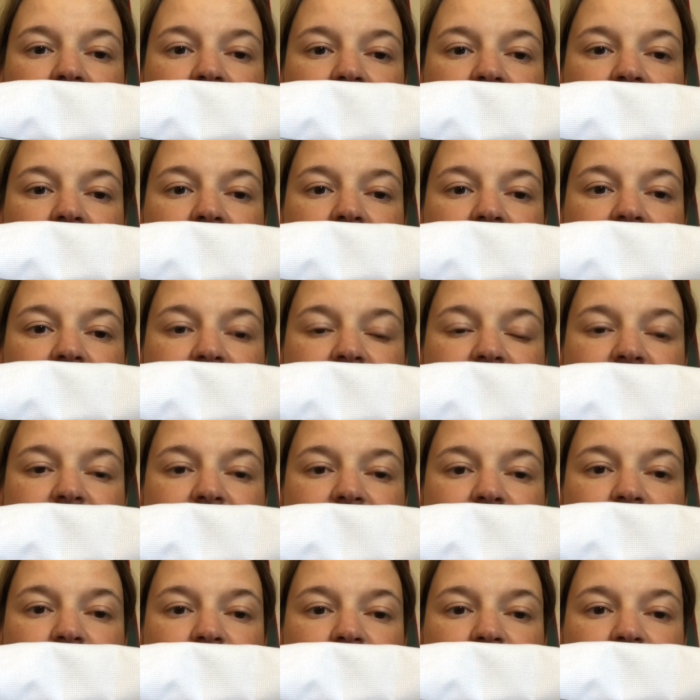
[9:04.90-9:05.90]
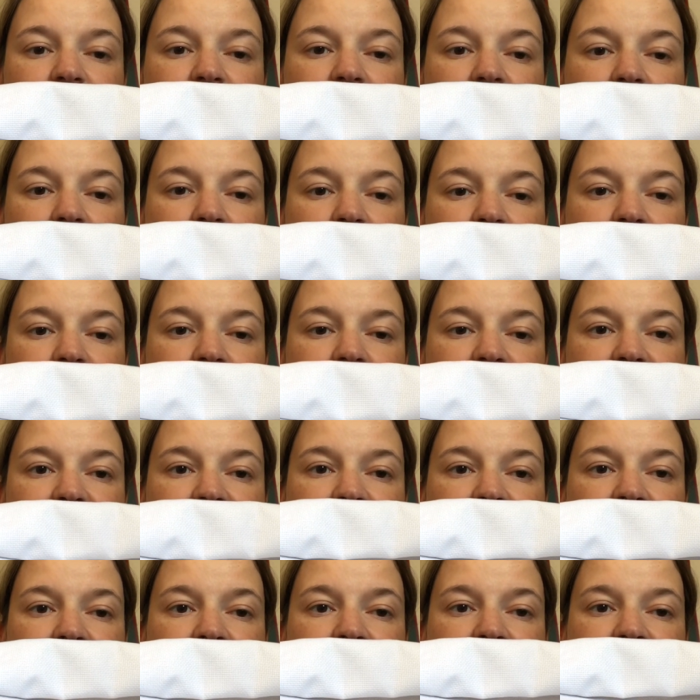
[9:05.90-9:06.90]
And in this little part alone, it was
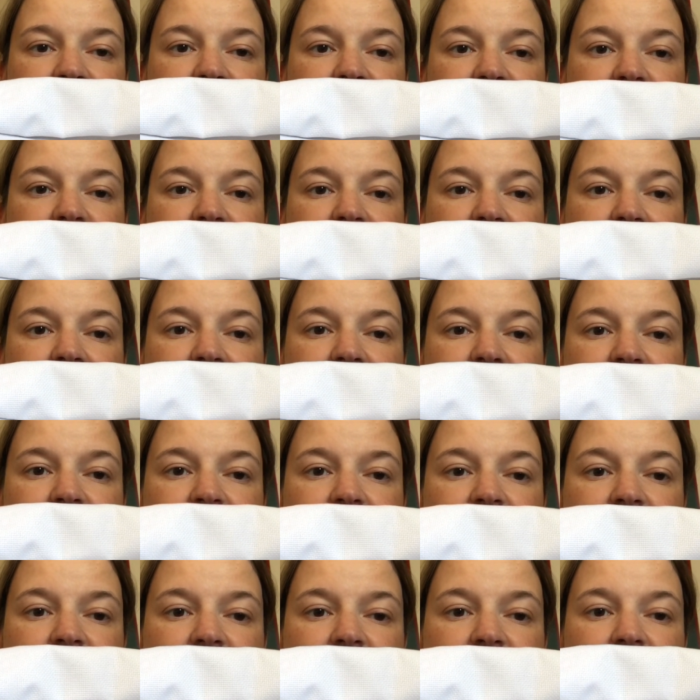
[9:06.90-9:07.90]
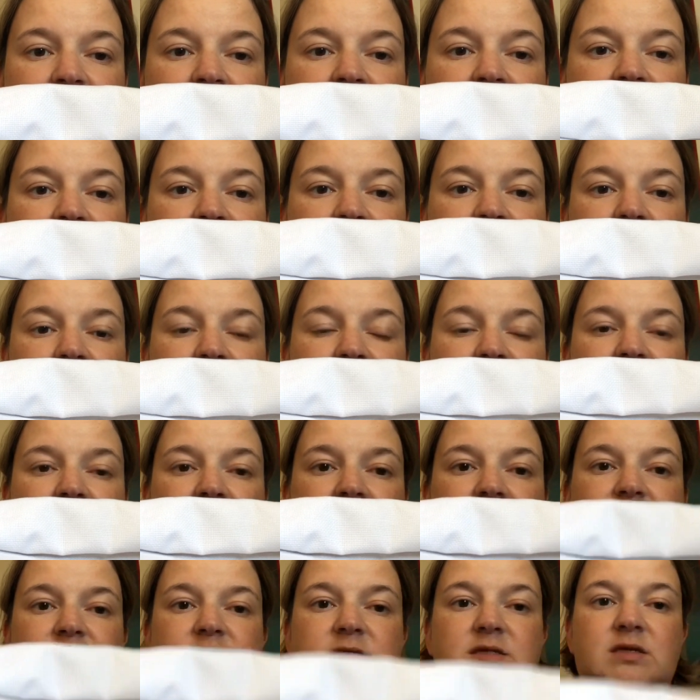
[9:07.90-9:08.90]
like 6 new
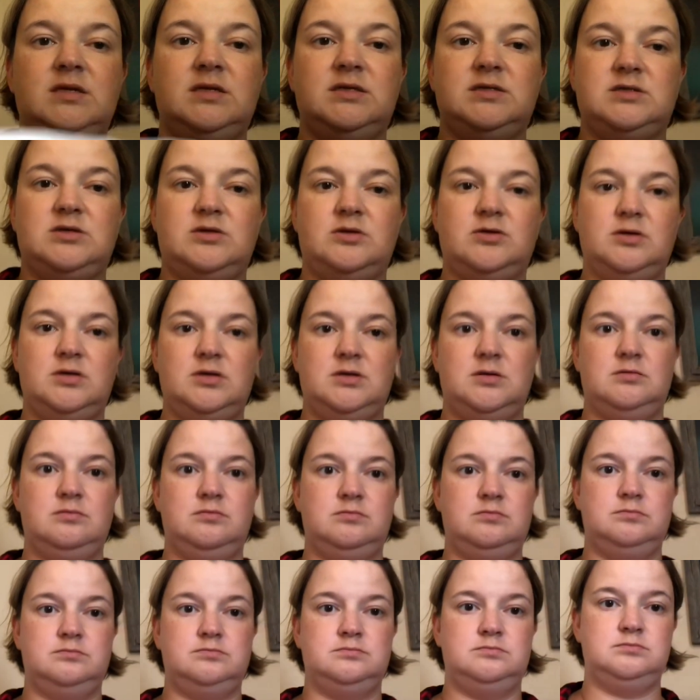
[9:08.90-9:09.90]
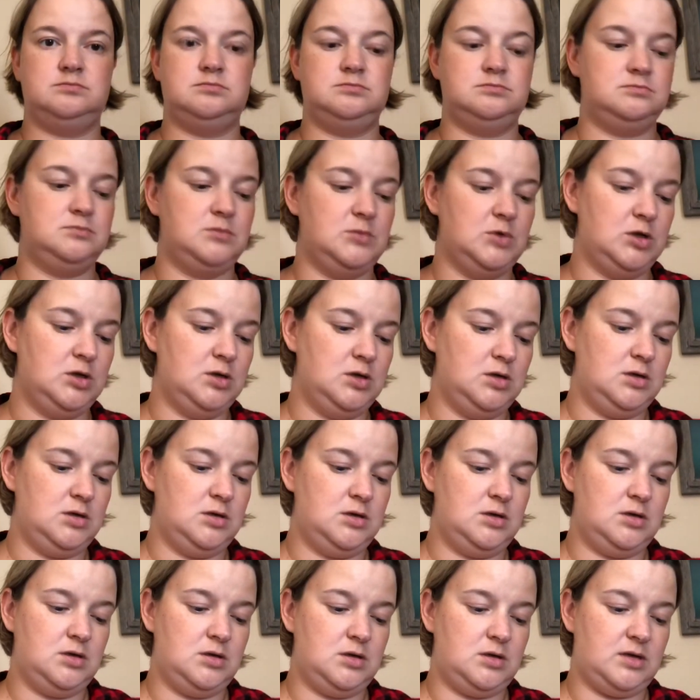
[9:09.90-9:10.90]
skeins that I started,
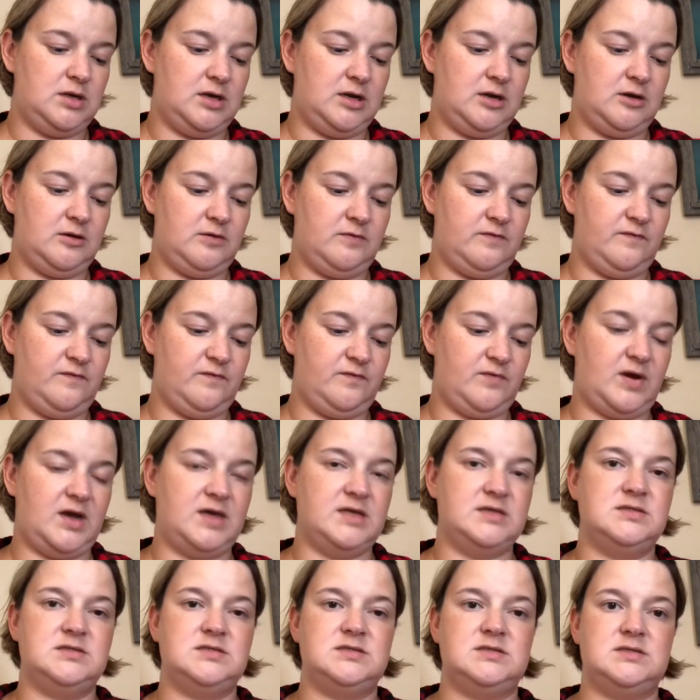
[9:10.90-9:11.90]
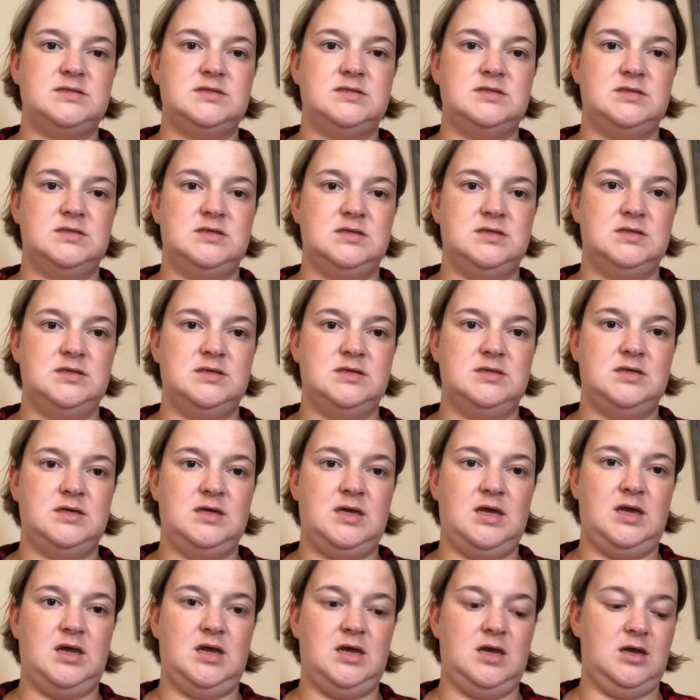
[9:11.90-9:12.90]
like of reds
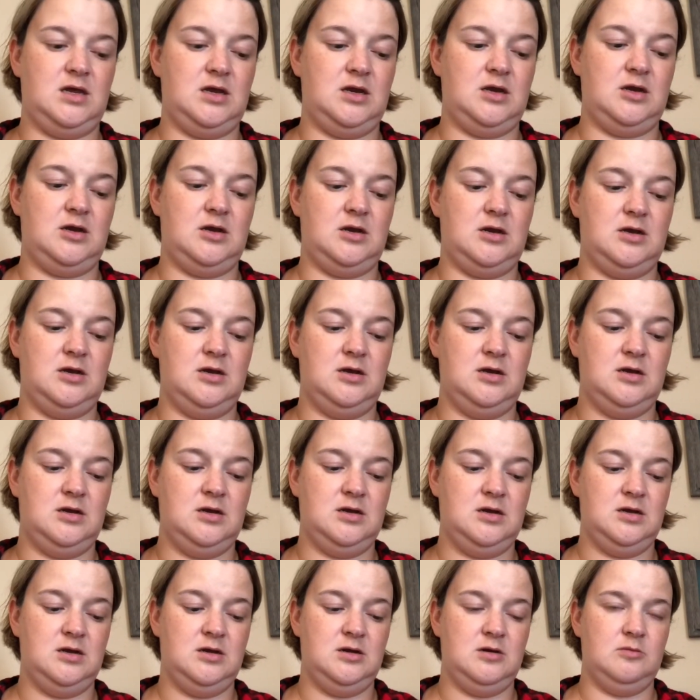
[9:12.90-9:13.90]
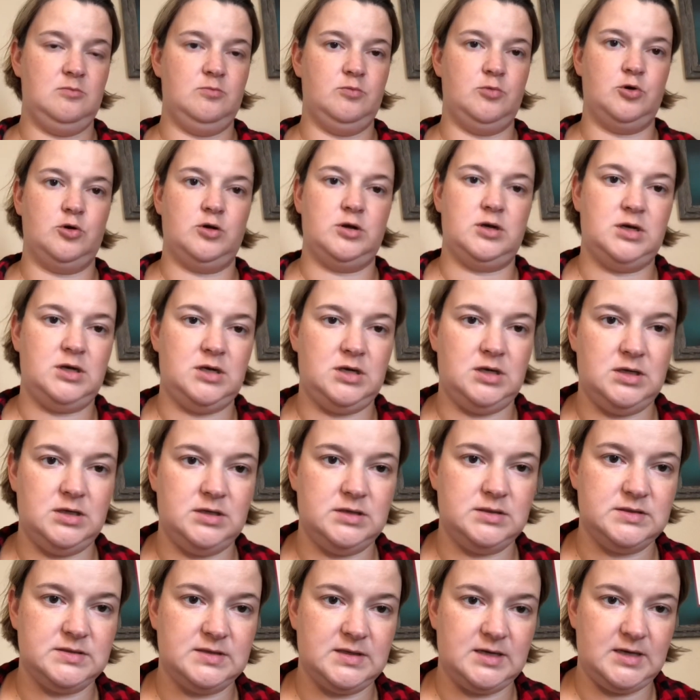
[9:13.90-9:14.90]
and
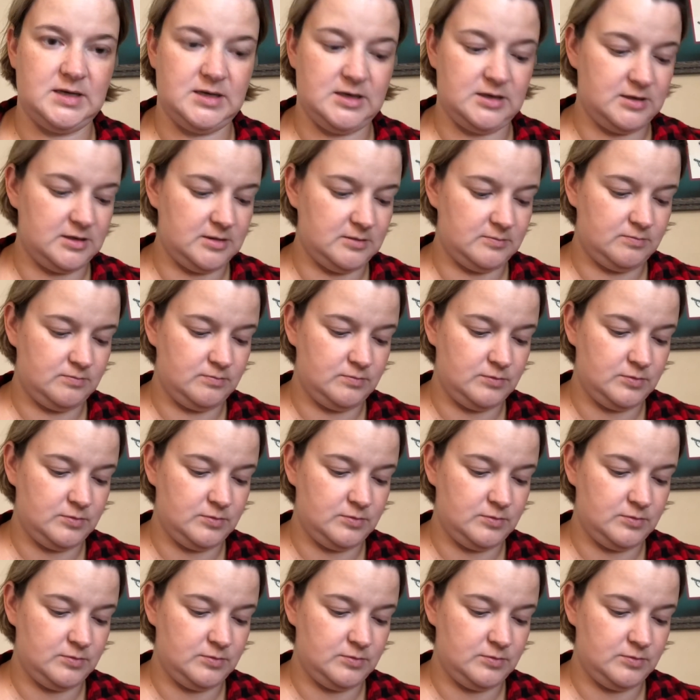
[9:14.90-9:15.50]
burgundies and